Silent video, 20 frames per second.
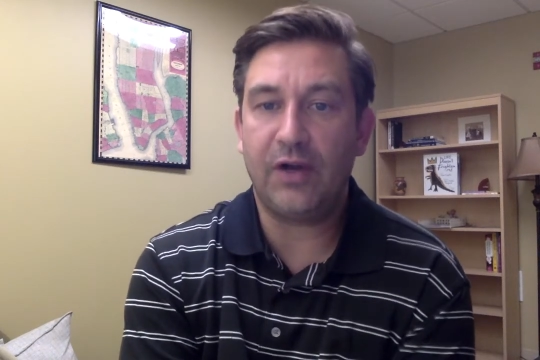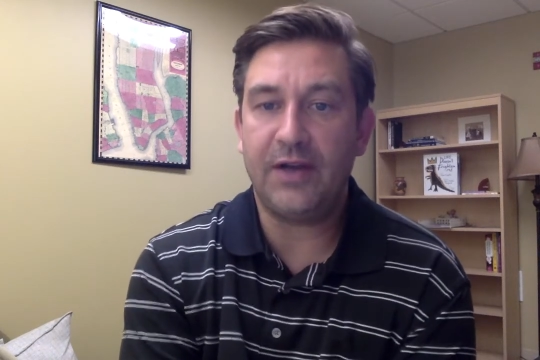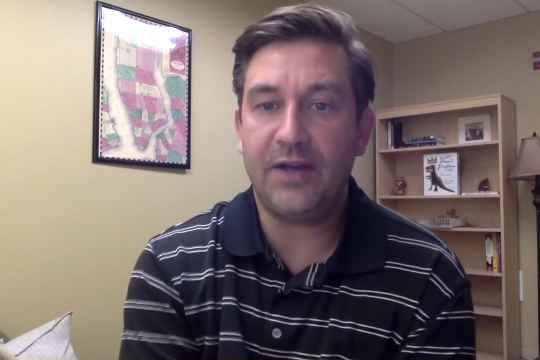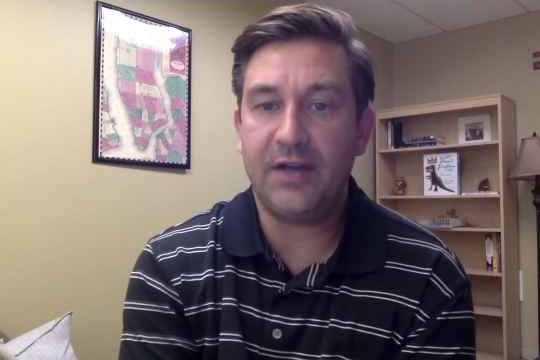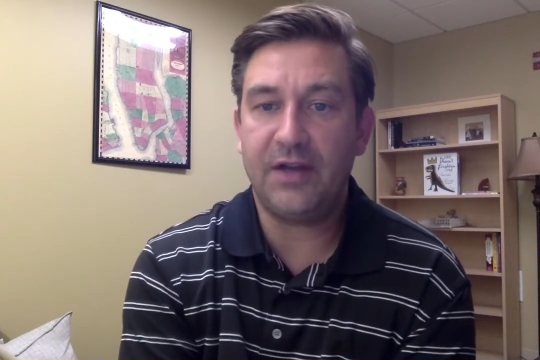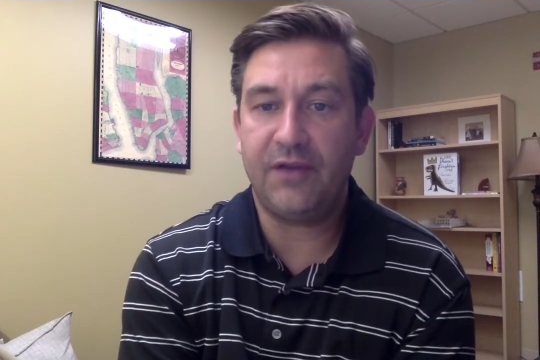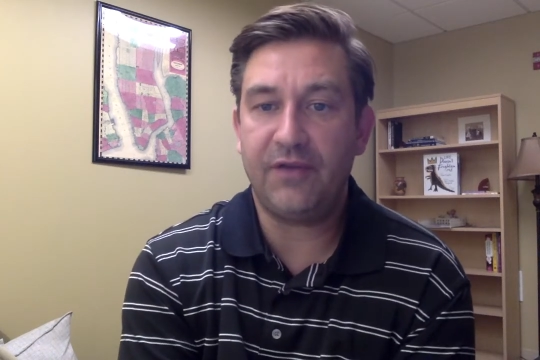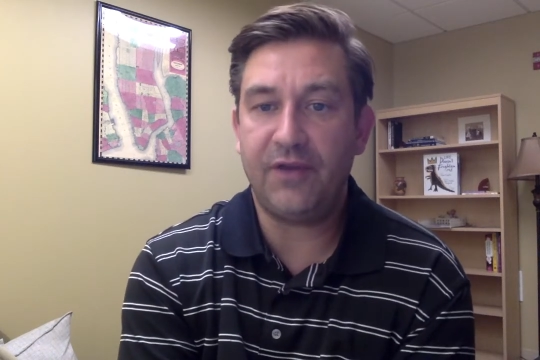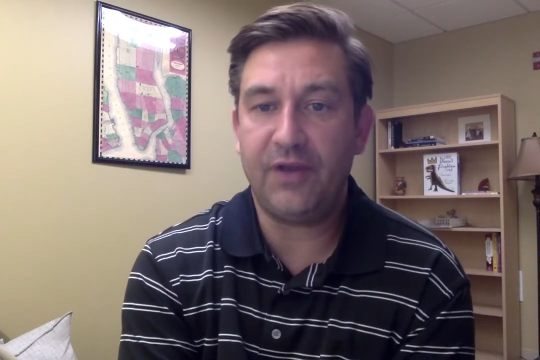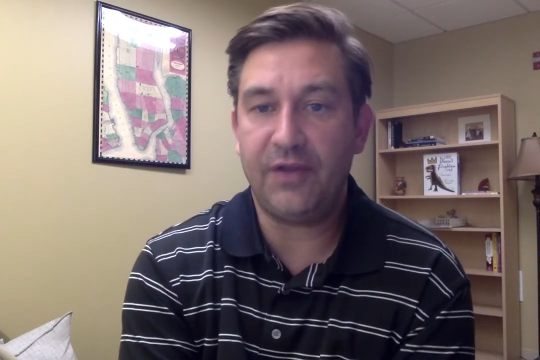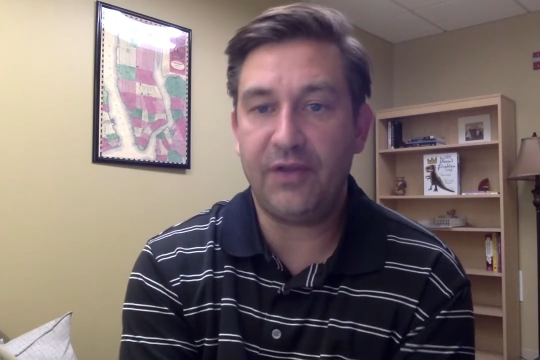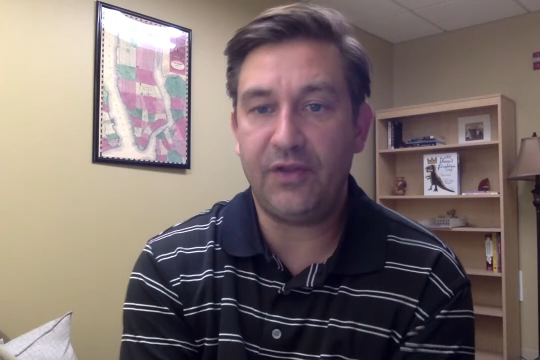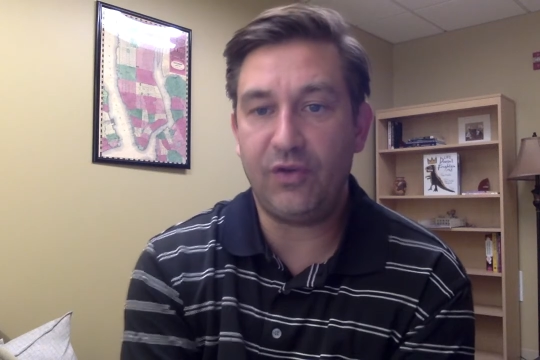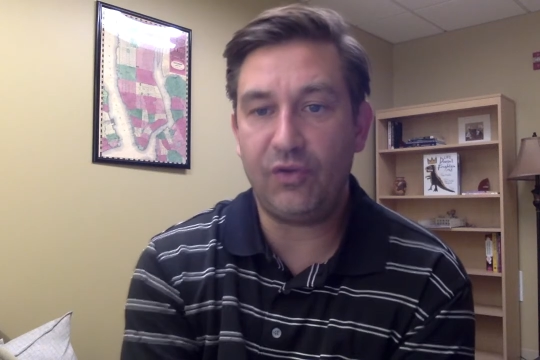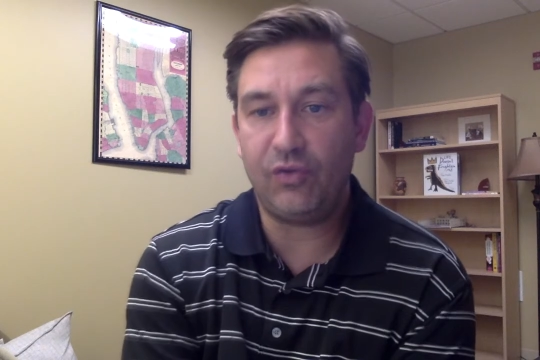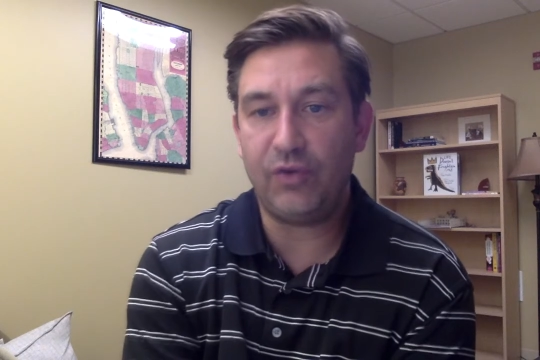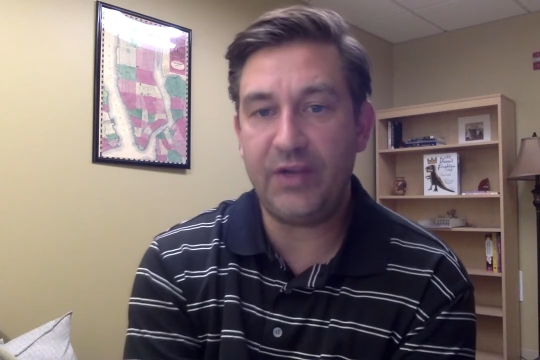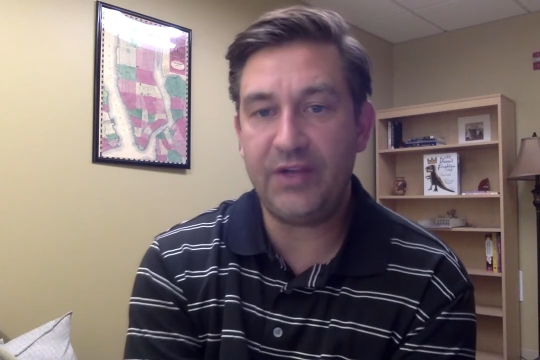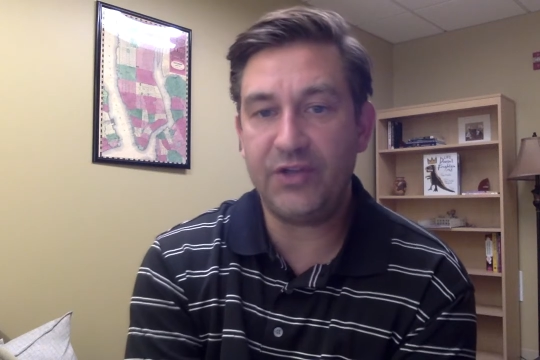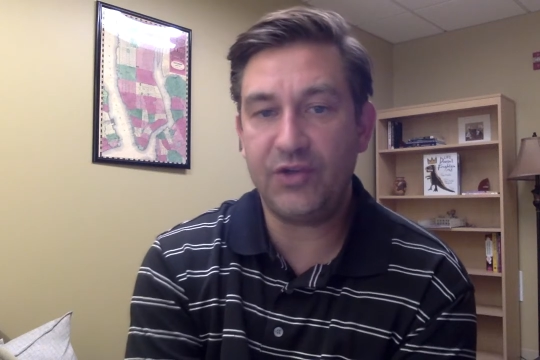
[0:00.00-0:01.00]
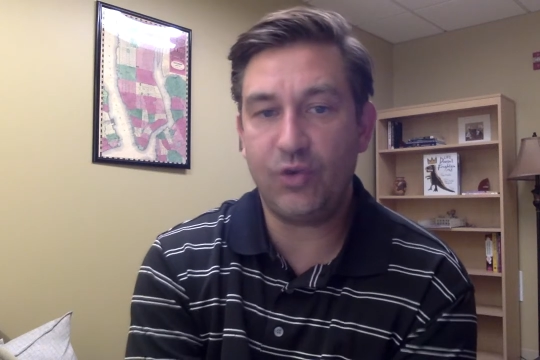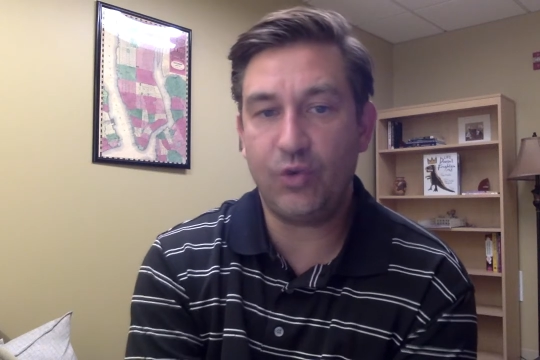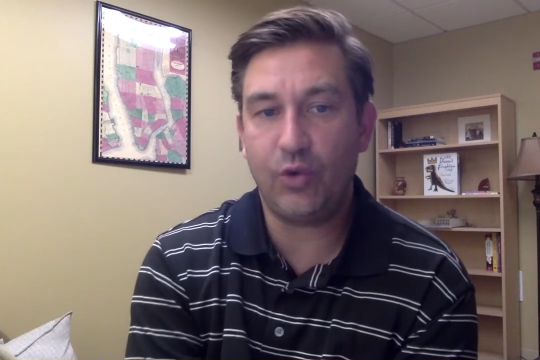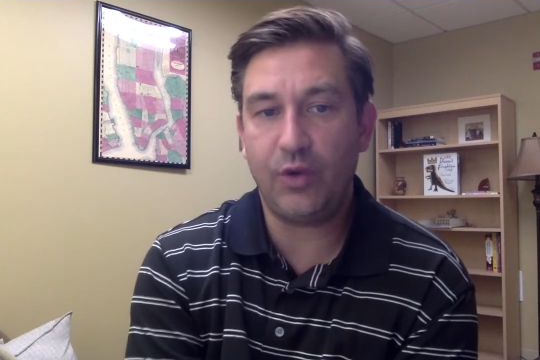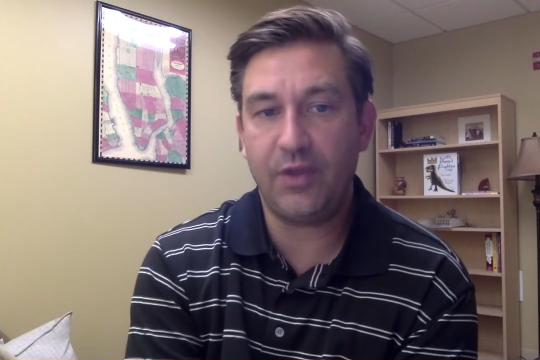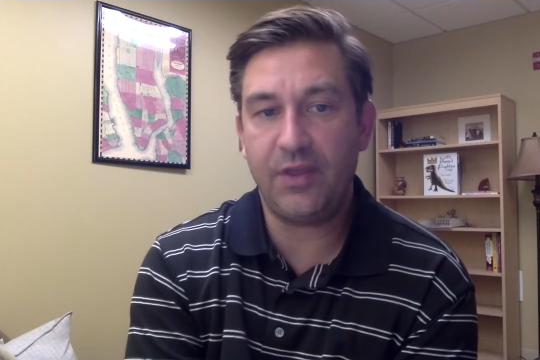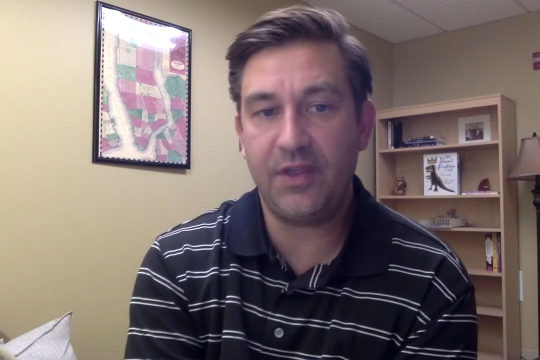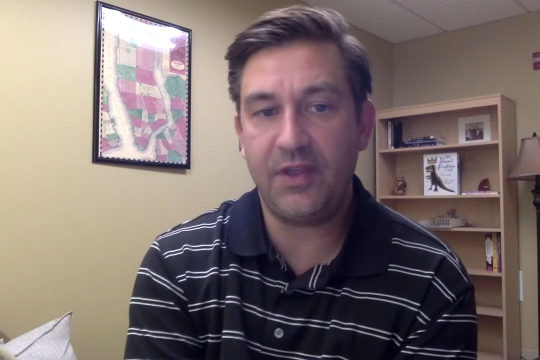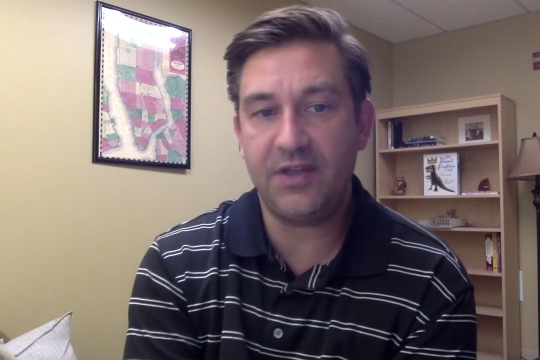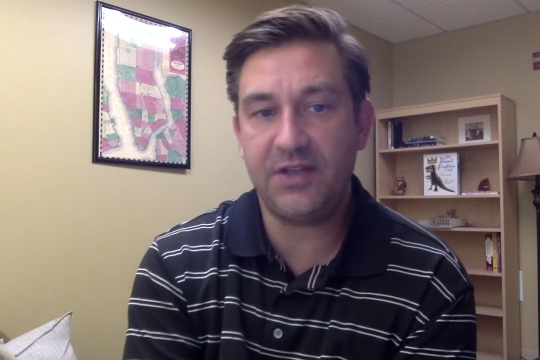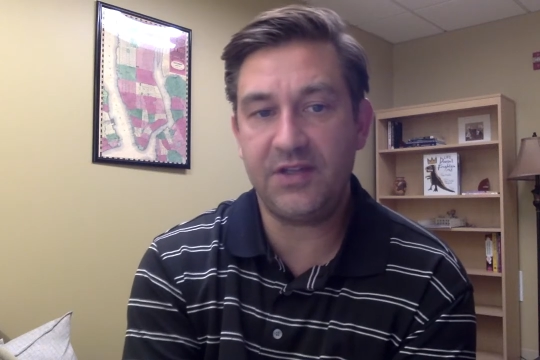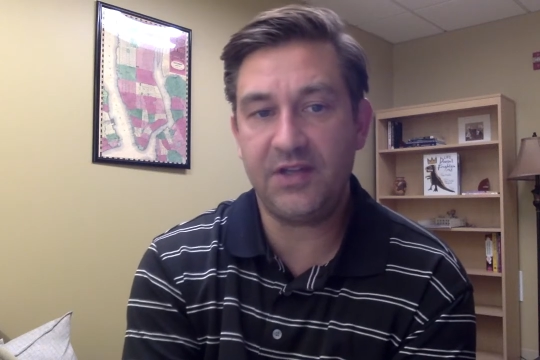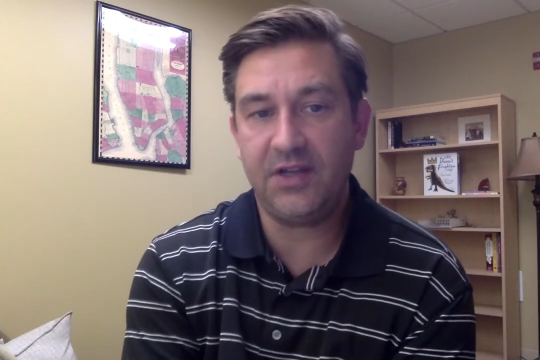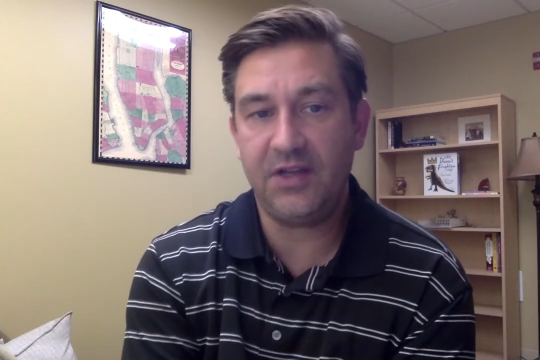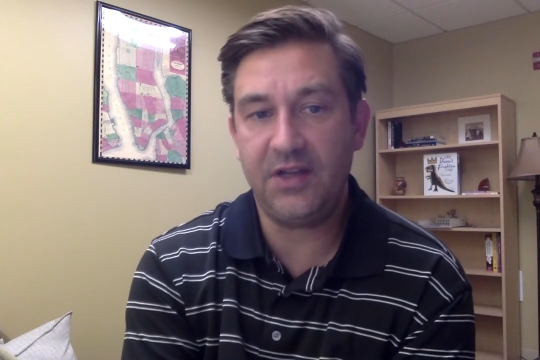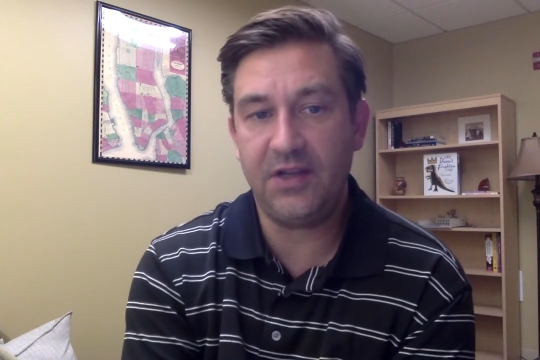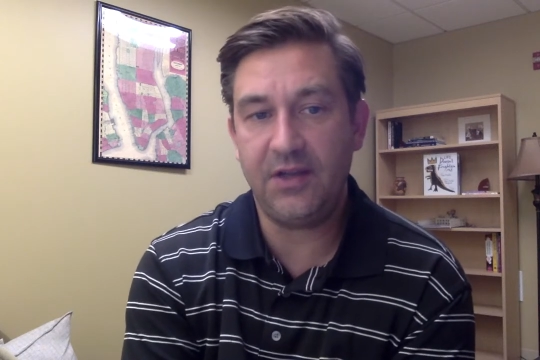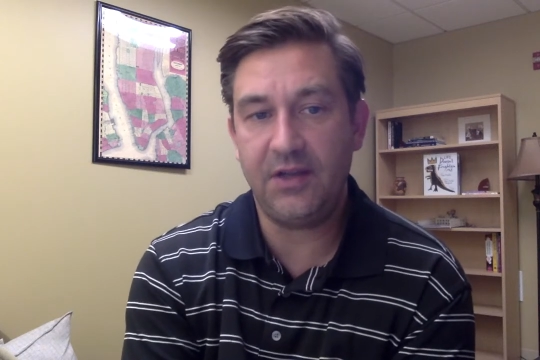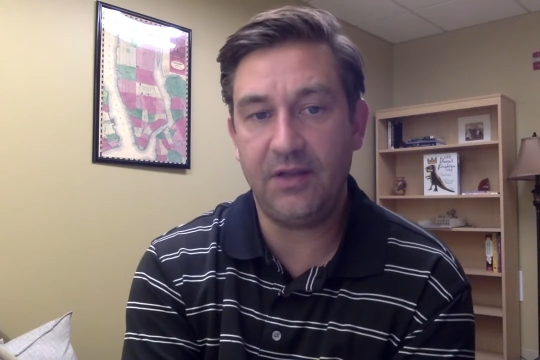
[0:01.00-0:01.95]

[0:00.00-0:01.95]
identified their race or ethnicity